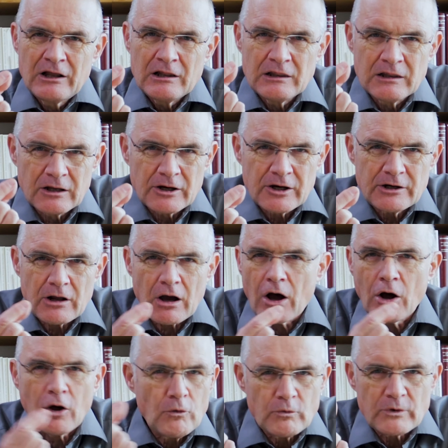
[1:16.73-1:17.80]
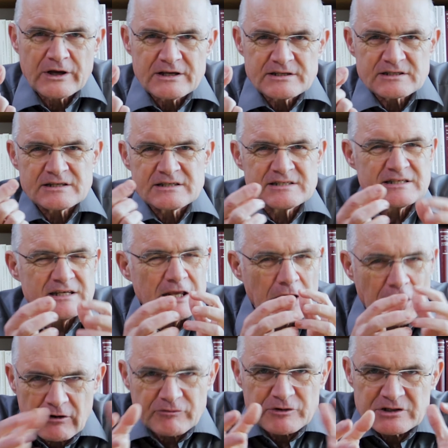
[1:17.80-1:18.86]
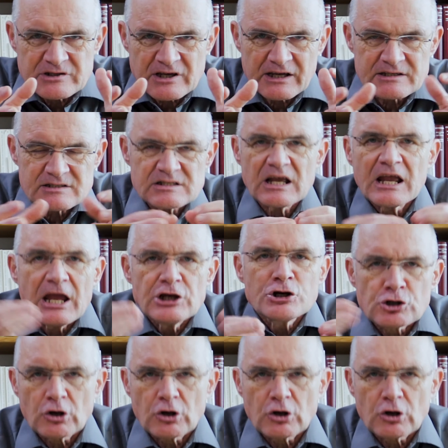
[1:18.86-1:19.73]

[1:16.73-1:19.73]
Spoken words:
learn always and see every text in